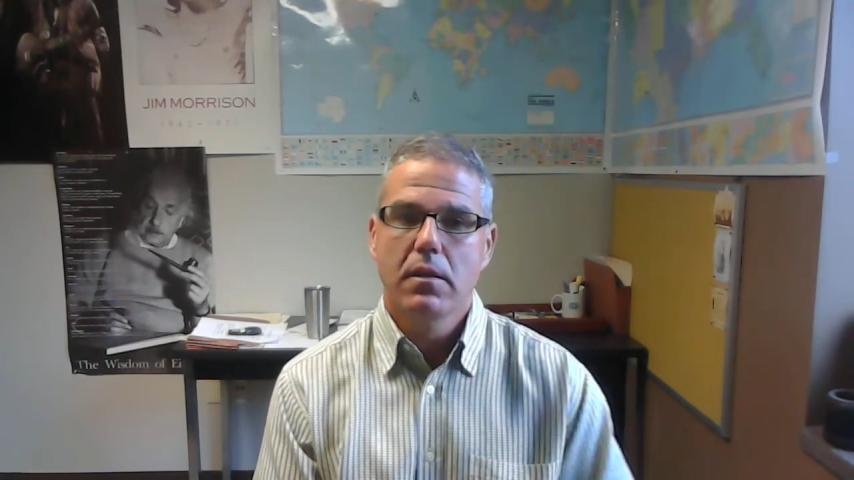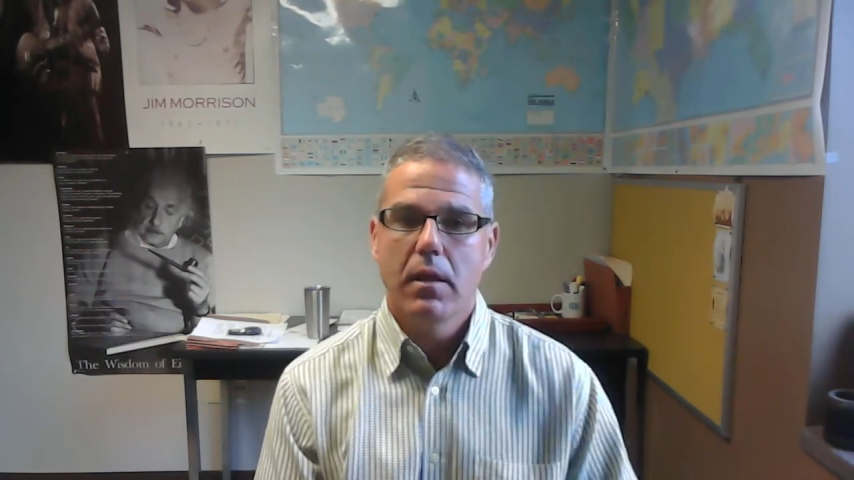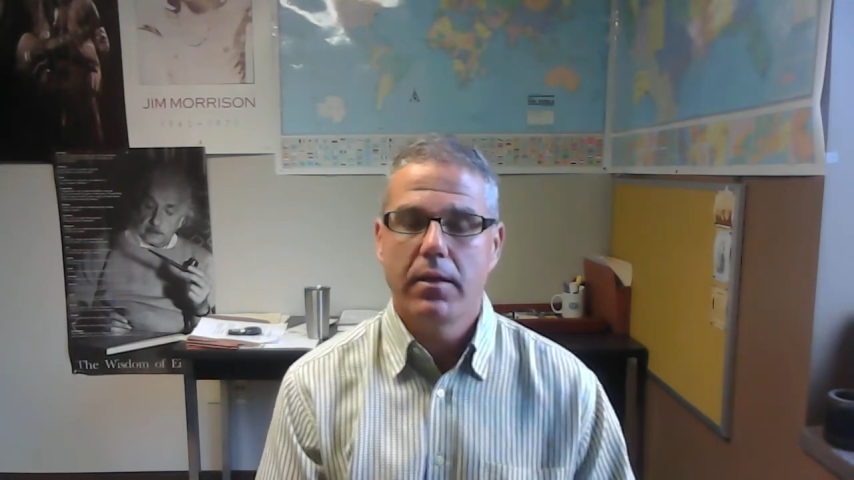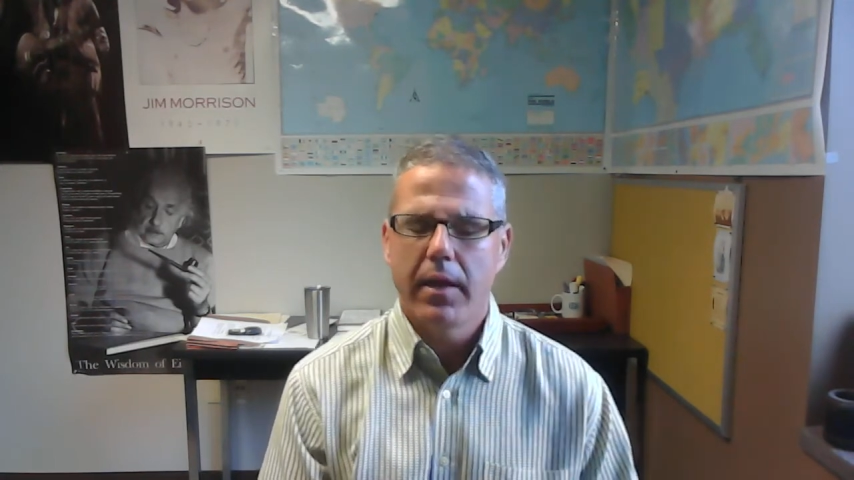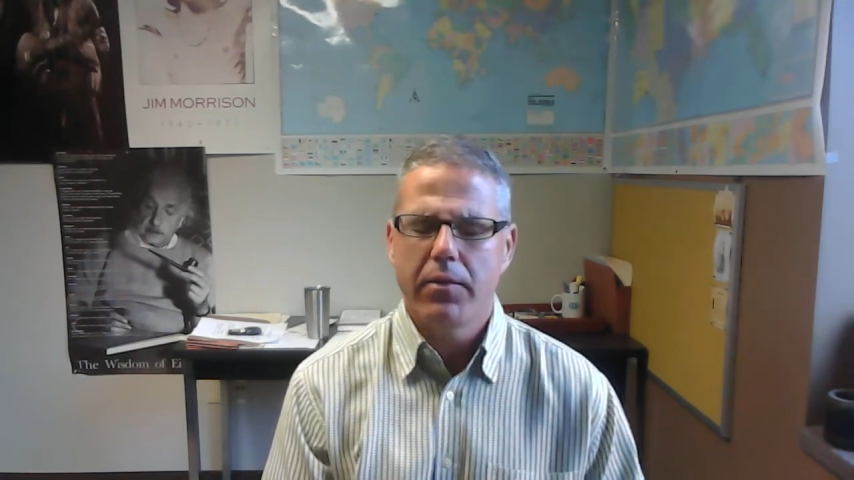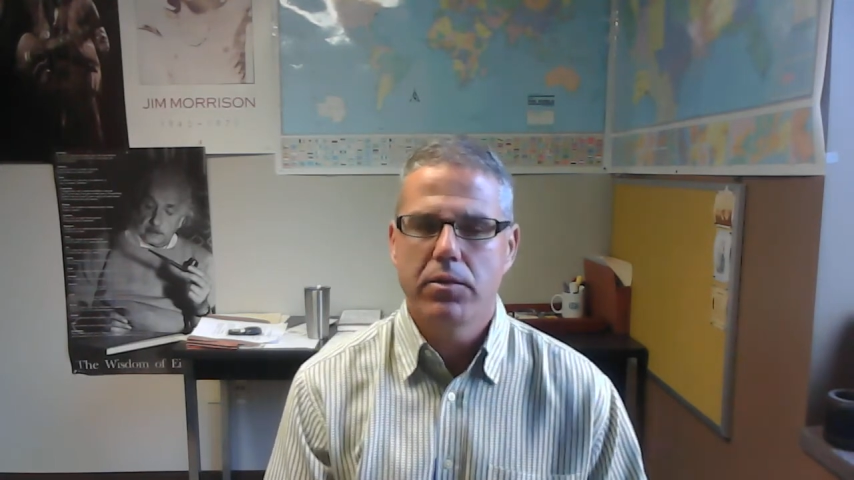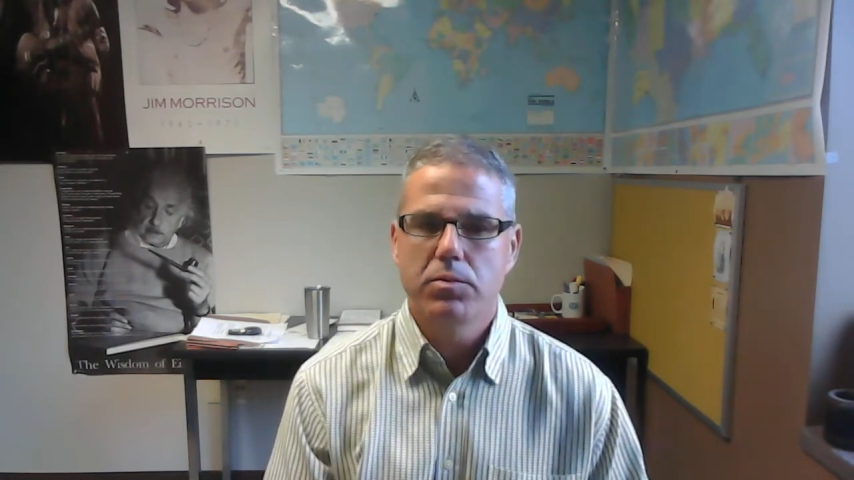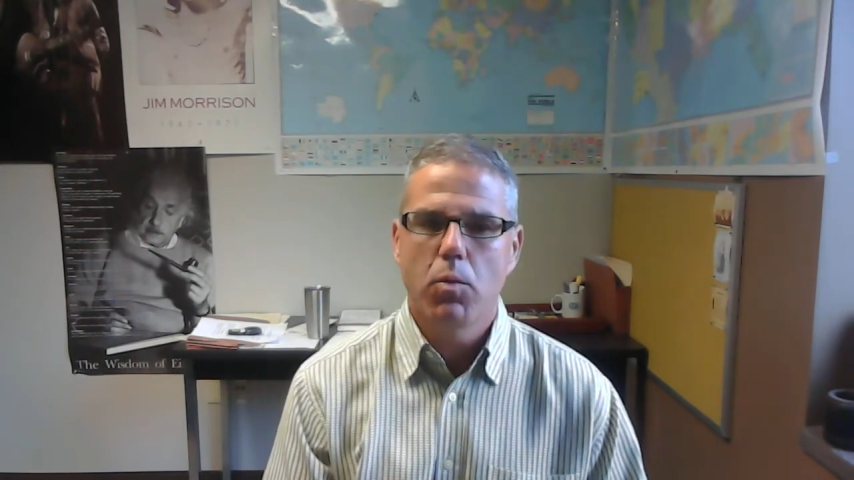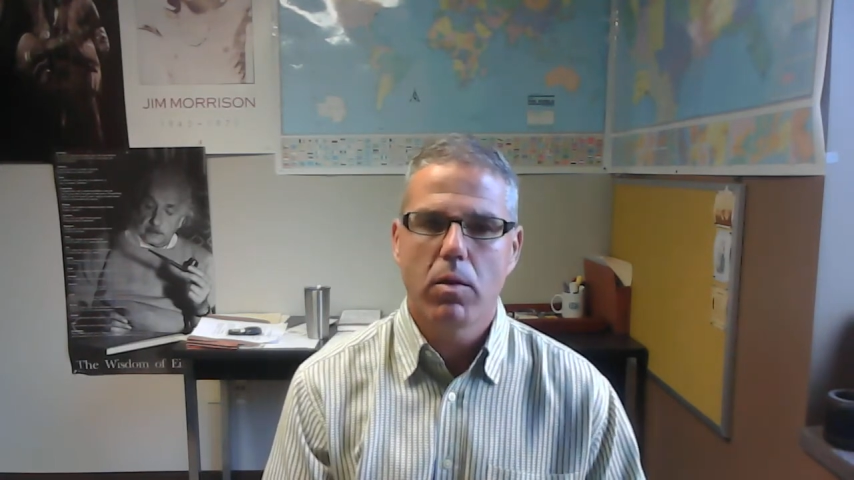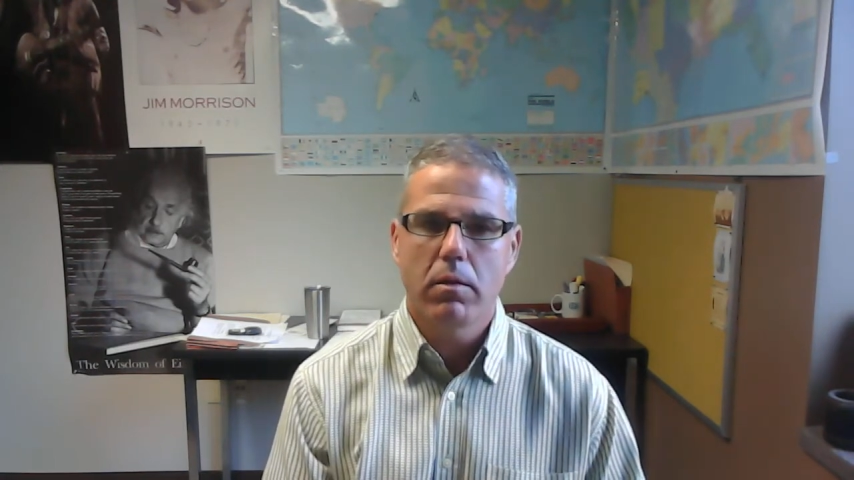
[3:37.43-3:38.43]
Neither
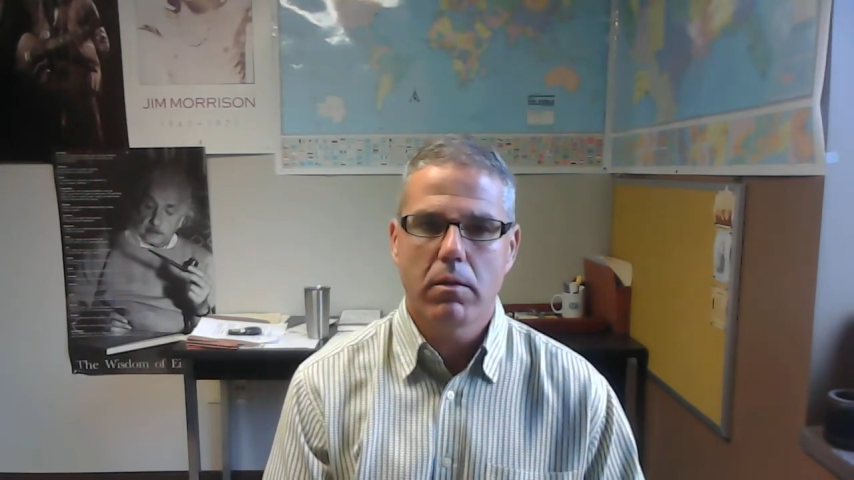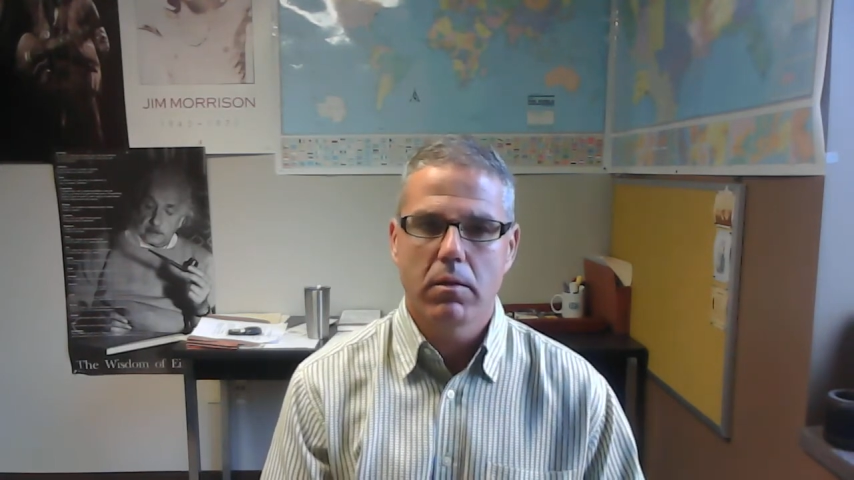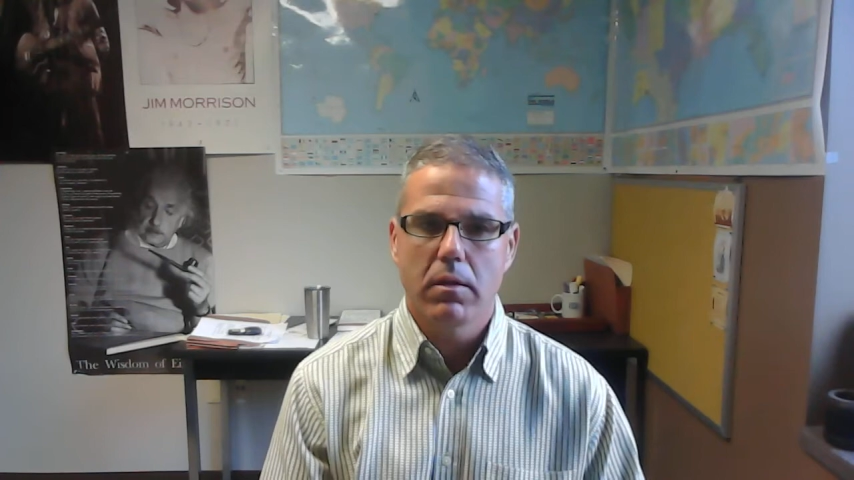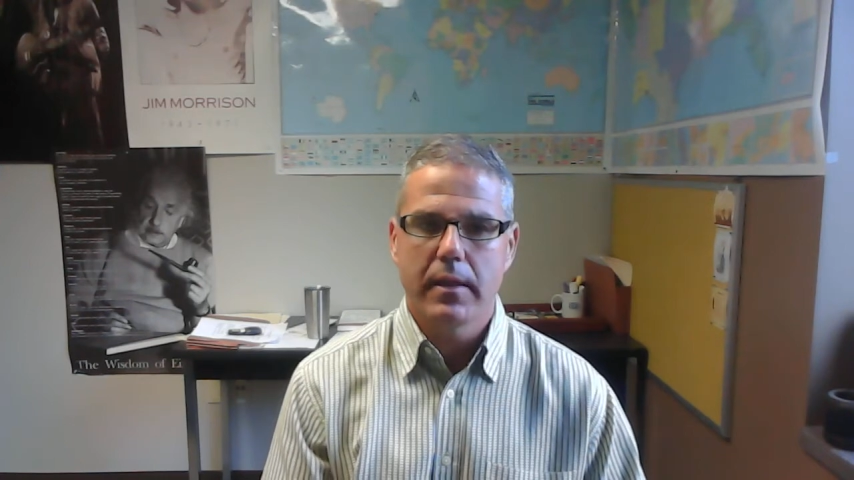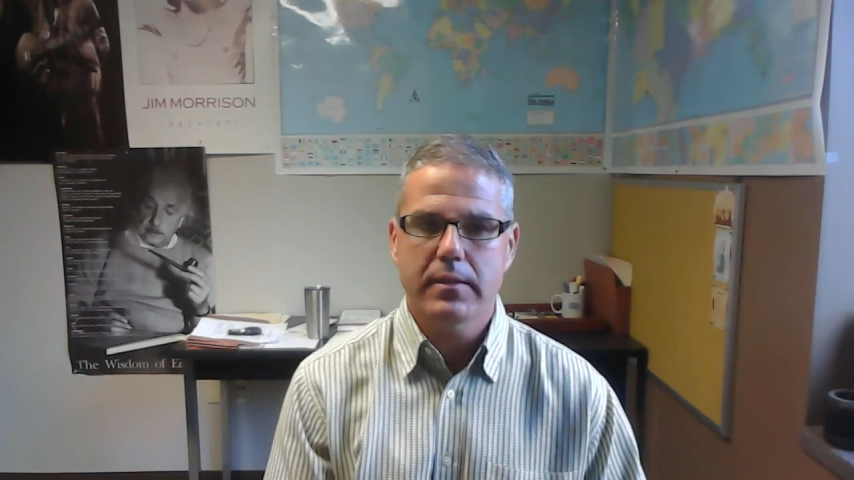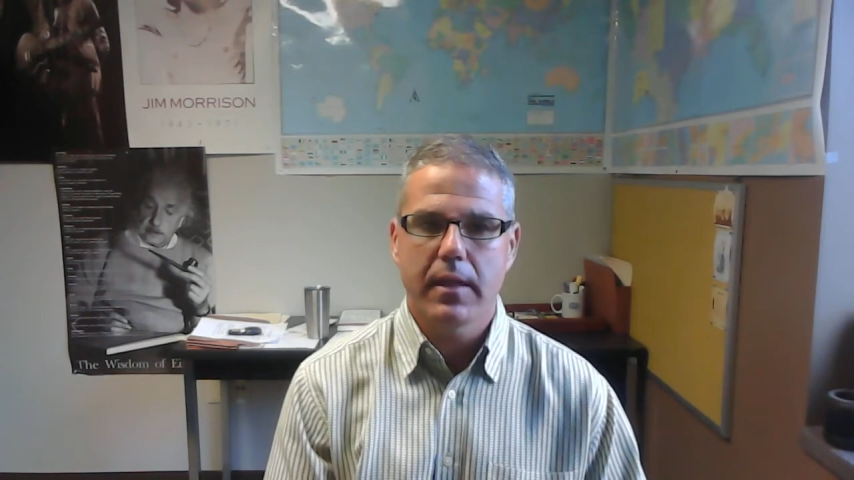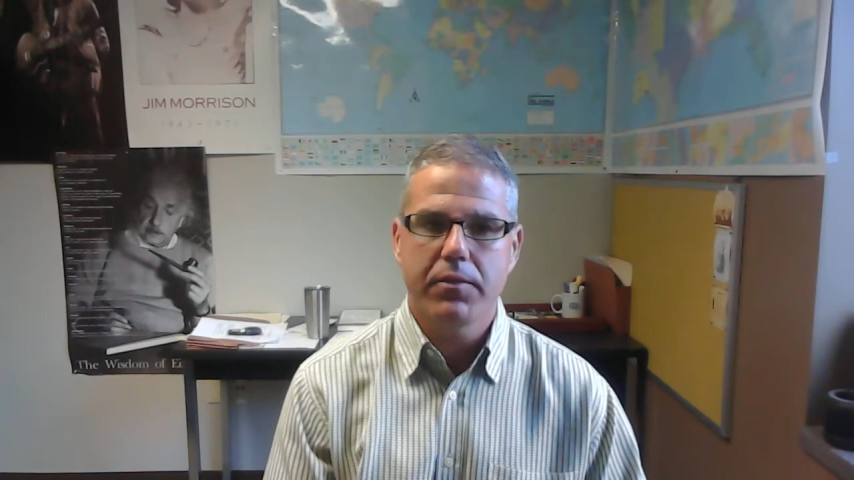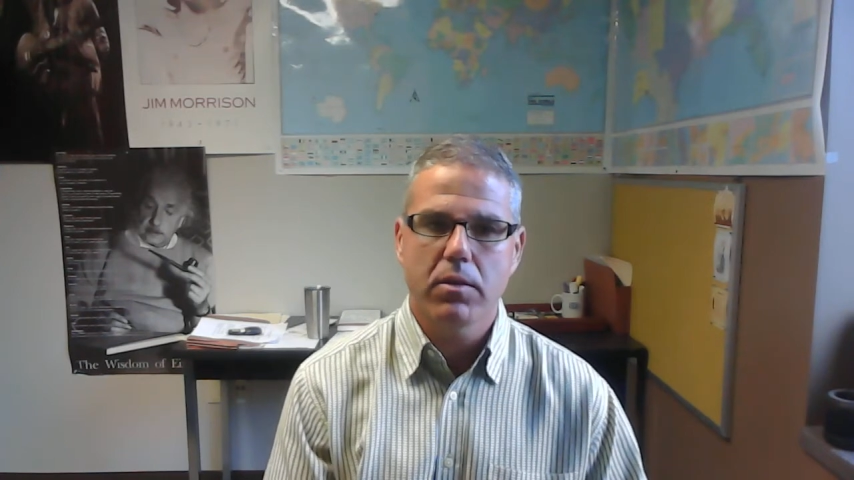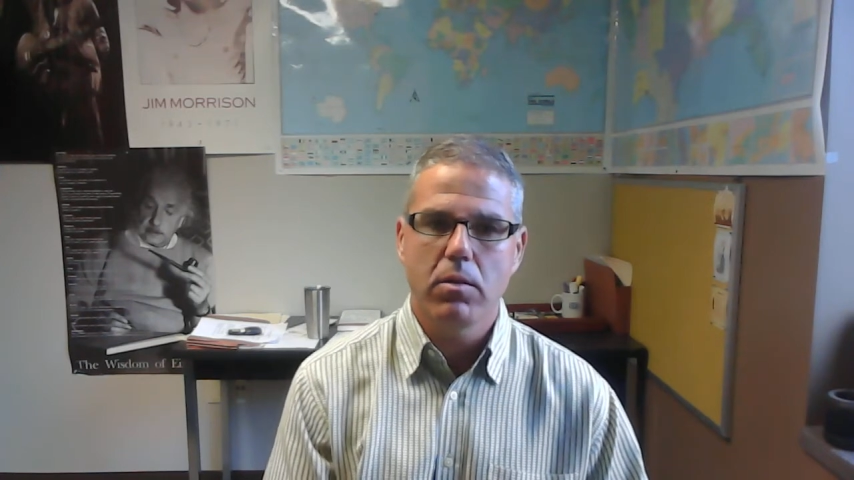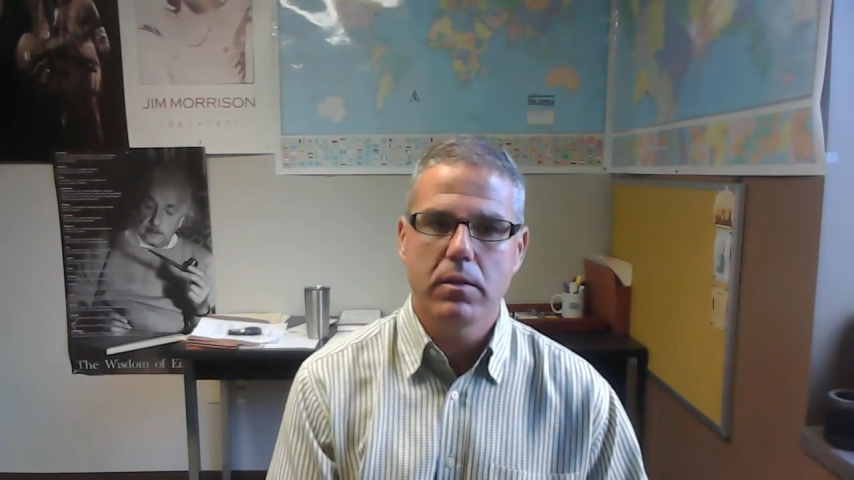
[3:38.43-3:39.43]
is more or less
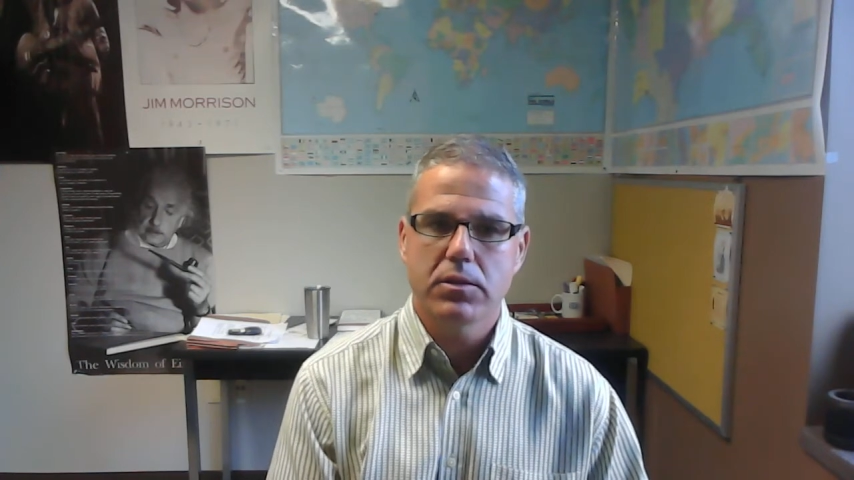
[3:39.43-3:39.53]
ethical,